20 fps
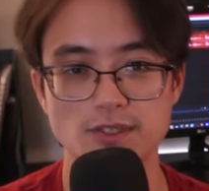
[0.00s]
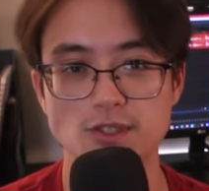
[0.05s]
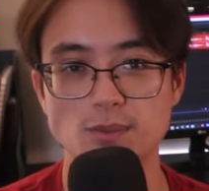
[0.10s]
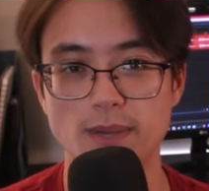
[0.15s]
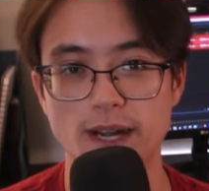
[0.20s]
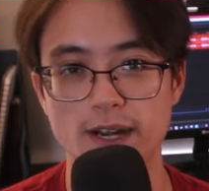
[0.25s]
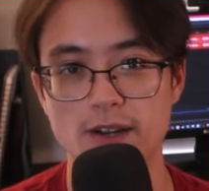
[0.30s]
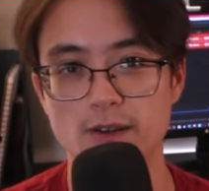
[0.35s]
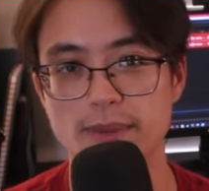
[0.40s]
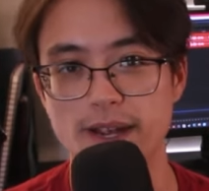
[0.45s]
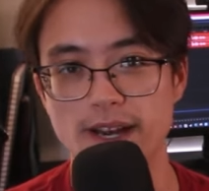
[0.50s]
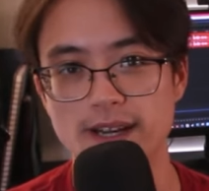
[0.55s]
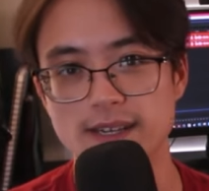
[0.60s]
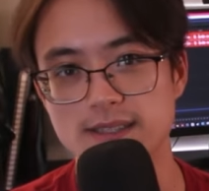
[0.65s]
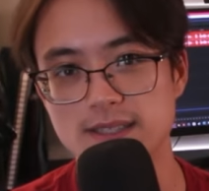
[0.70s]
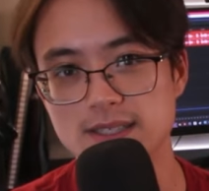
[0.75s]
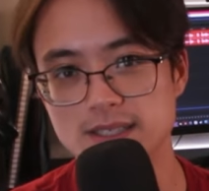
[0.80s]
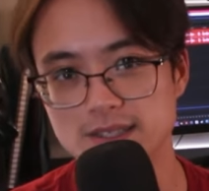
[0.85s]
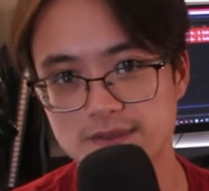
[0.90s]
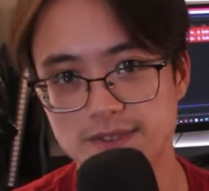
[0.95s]
Spider-Man
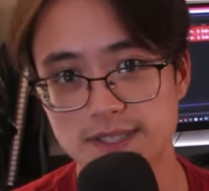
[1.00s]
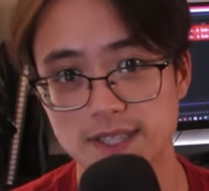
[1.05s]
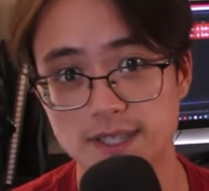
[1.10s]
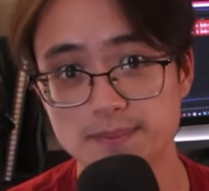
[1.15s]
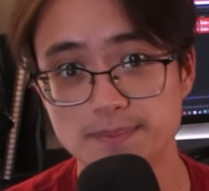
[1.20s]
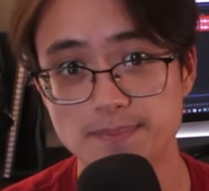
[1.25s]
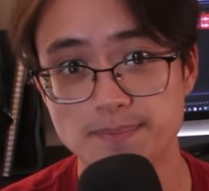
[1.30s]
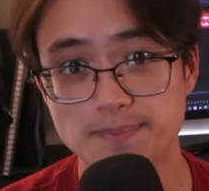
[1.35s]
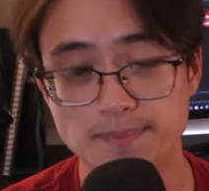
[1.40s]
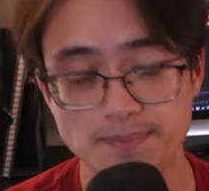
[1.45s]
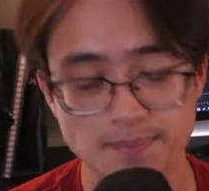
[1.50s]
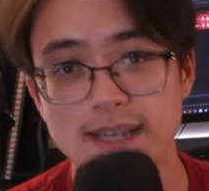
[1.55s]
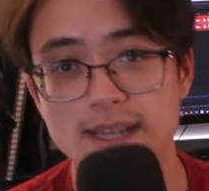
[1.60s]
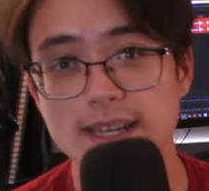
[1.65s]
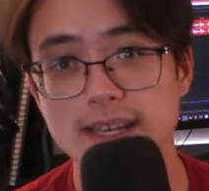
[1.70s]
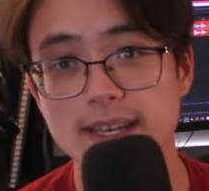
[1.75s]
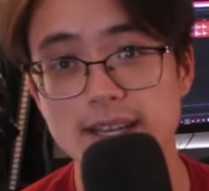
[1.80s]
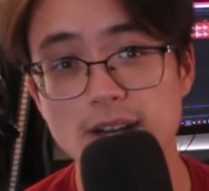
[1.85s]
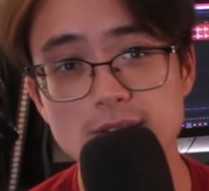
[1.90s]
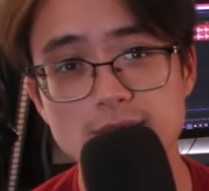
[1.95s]
in this film.
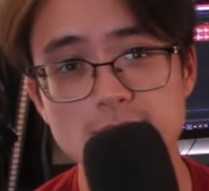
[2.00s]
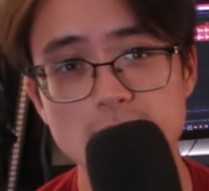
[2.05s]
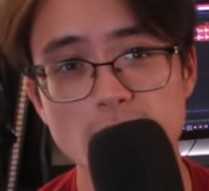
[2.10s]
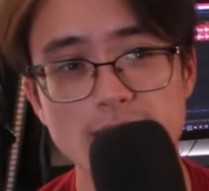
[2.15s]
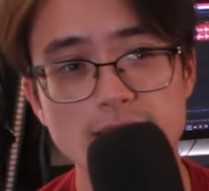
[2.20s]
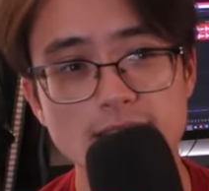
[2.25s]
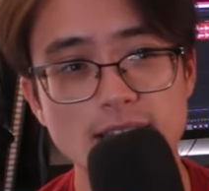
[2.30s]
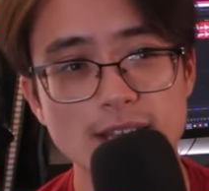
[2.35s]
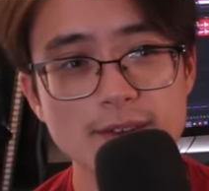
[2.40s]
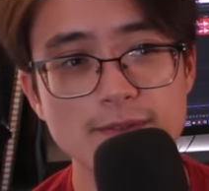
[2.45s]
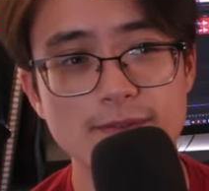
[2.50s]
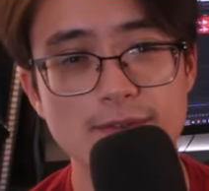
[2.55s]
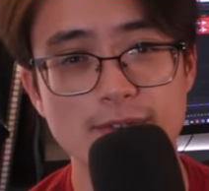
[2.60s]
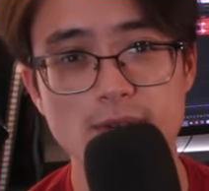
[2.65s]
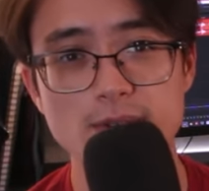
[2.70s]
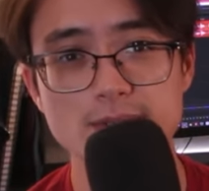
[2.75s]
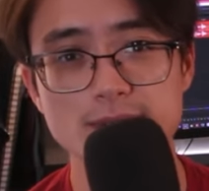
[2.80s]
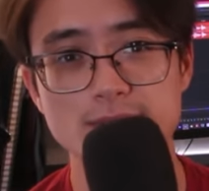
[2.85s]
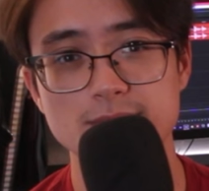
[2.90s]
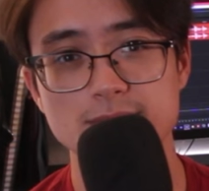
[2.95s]
It also had a lot of
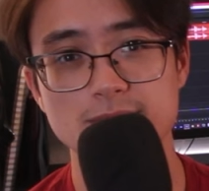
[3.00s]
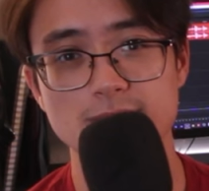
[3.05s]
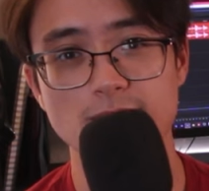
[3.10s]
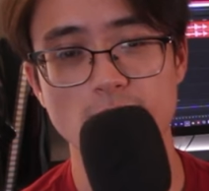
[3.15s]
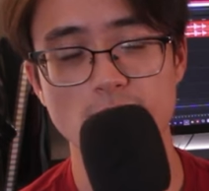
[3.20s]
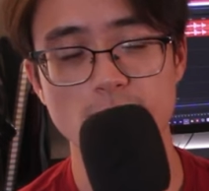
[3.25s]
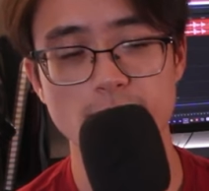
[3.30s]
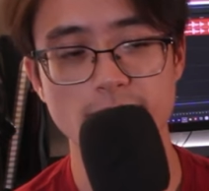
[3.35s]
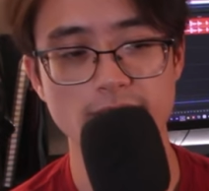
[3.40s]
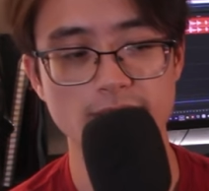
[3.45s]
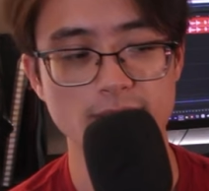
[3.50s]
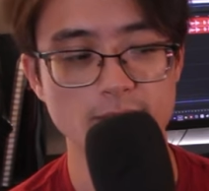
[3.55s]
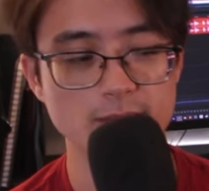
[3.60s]
firsts for me.